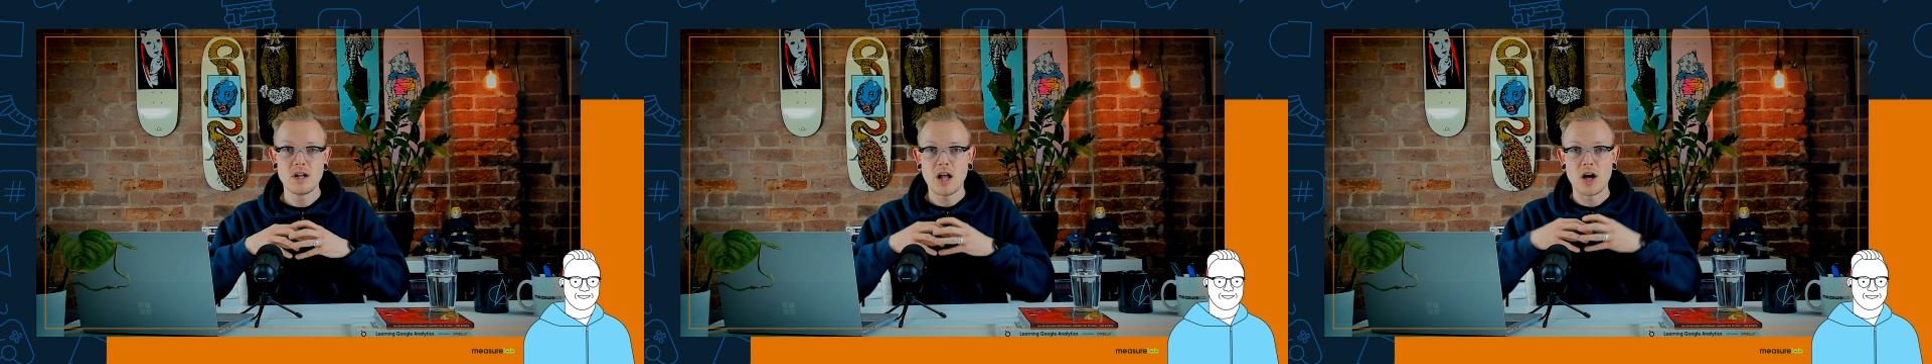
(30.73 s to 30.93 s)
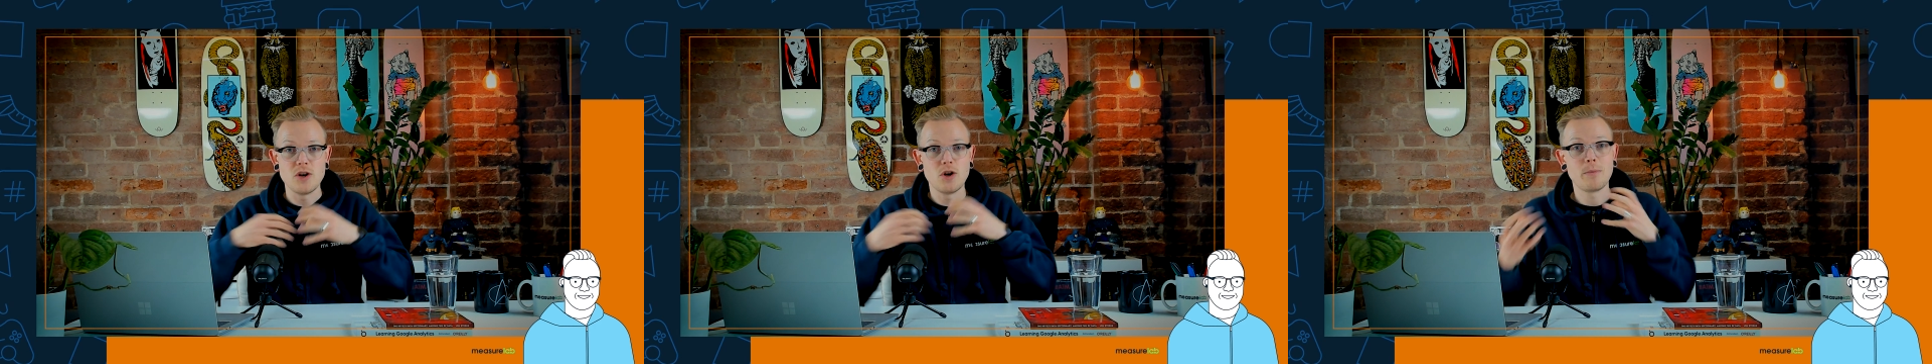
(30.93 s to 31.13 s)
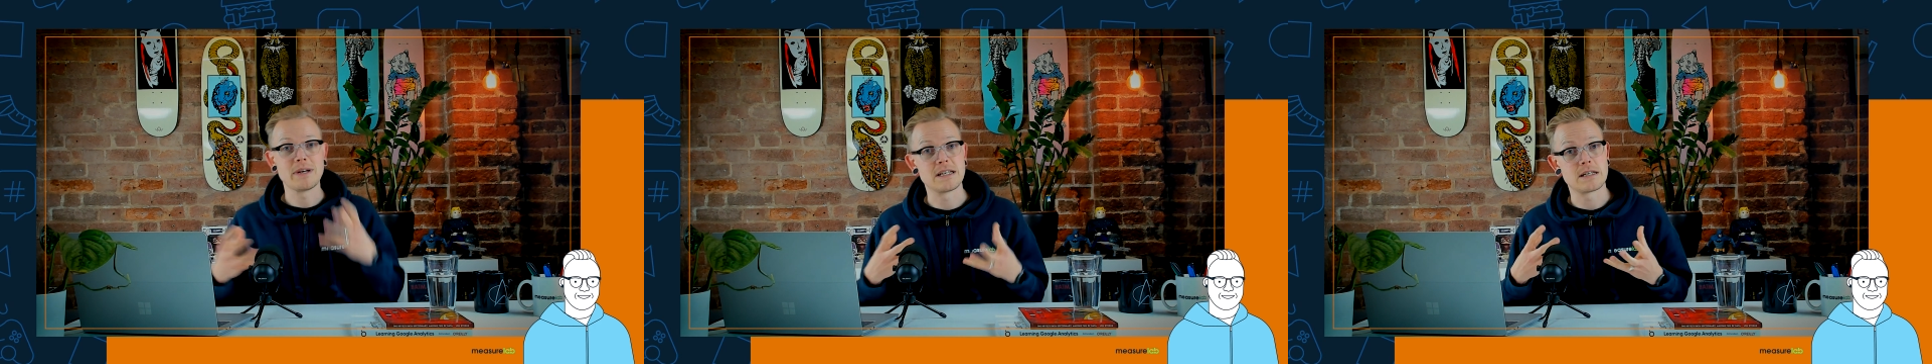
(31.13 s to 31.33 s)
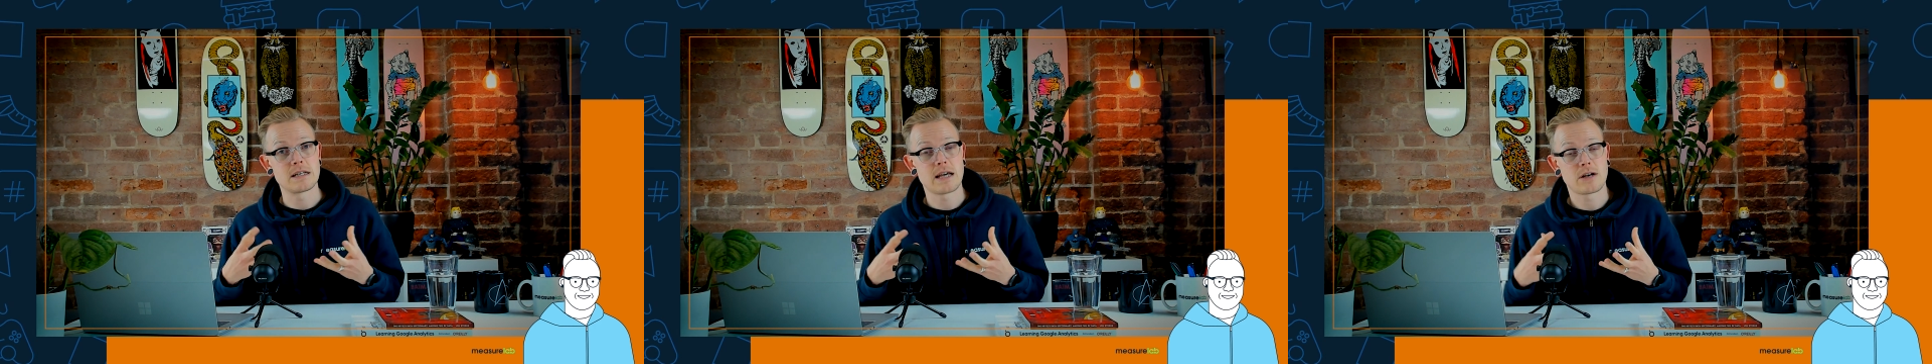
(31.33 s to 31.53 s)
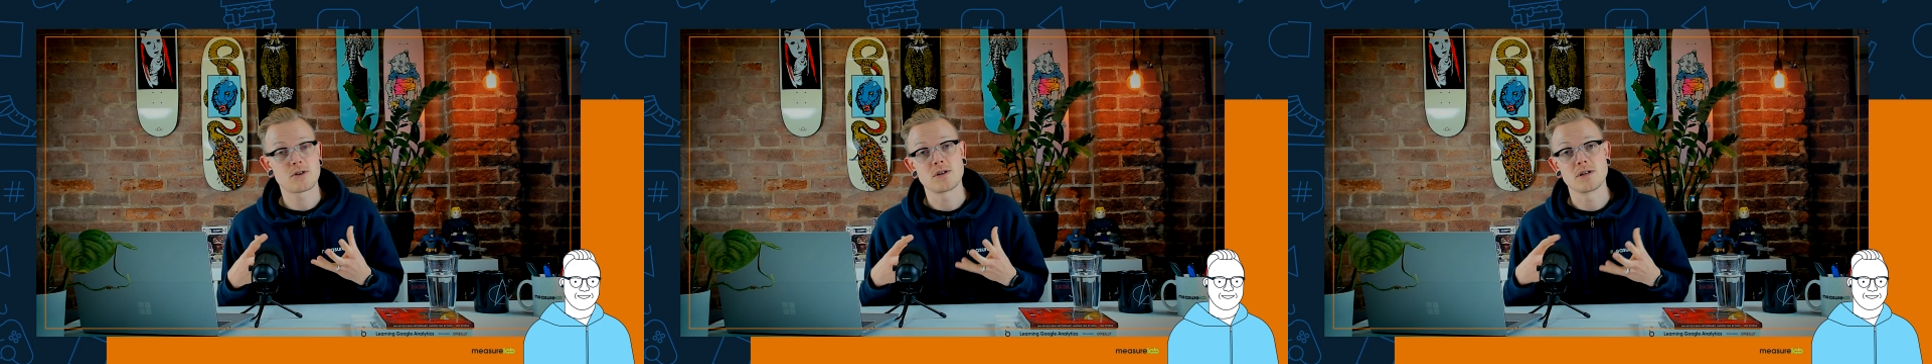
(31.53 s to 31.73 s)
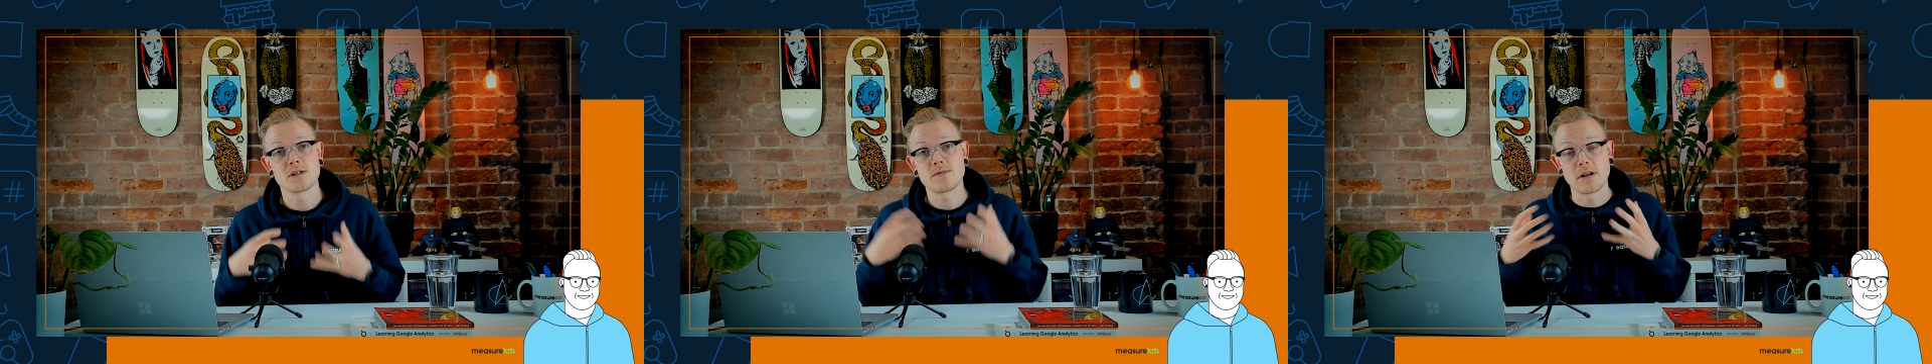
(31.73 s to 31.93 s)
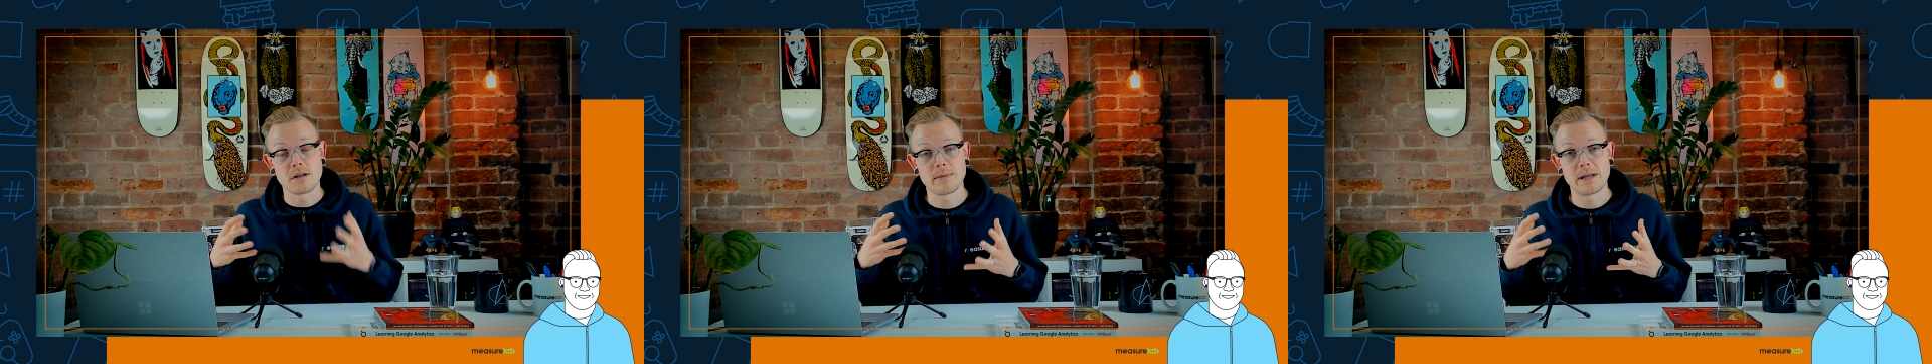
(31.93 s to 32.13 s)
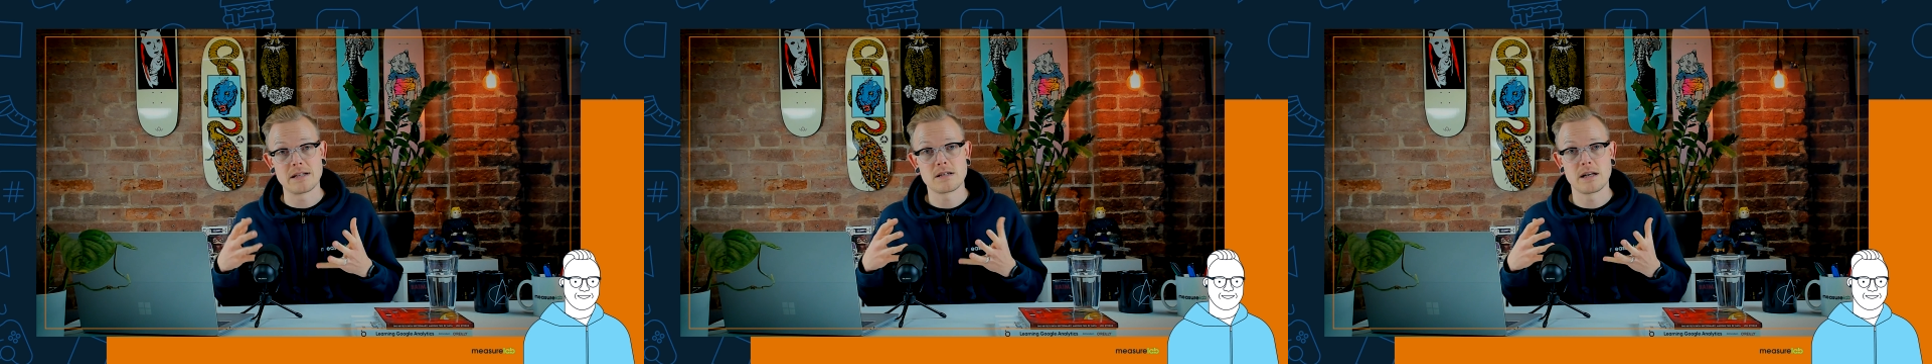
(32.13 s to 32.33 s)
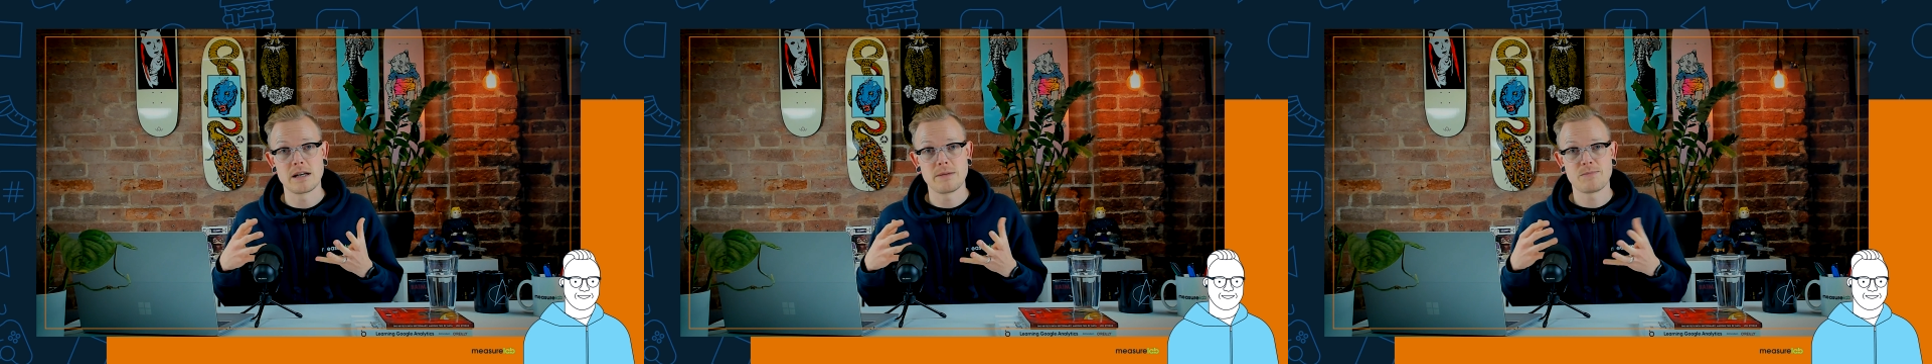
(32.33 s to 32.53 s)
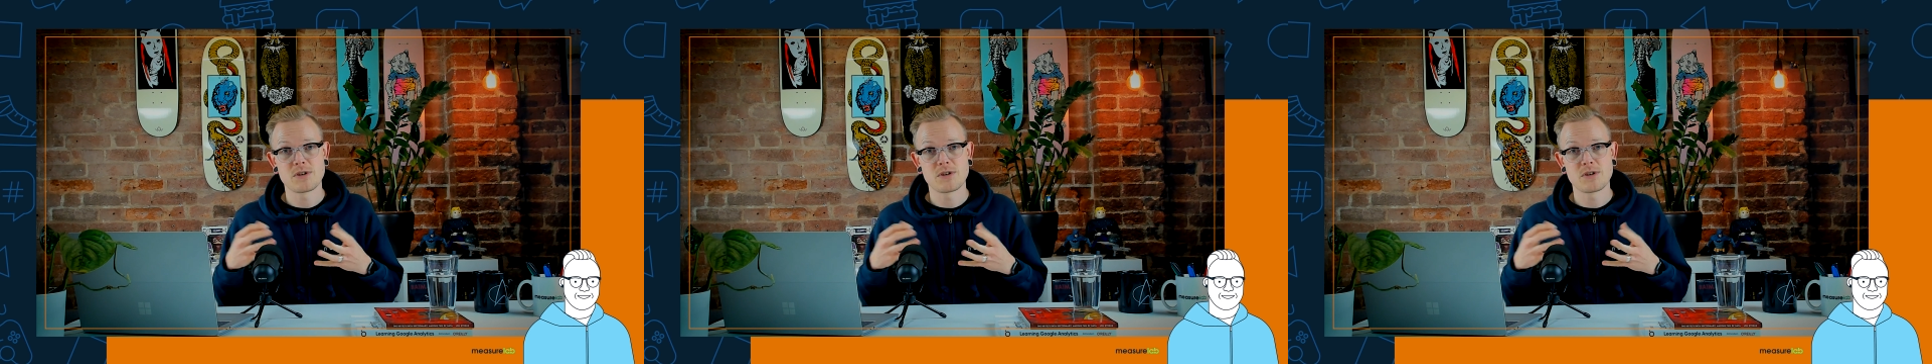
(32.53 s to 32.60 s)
anomaly detections fundamentally.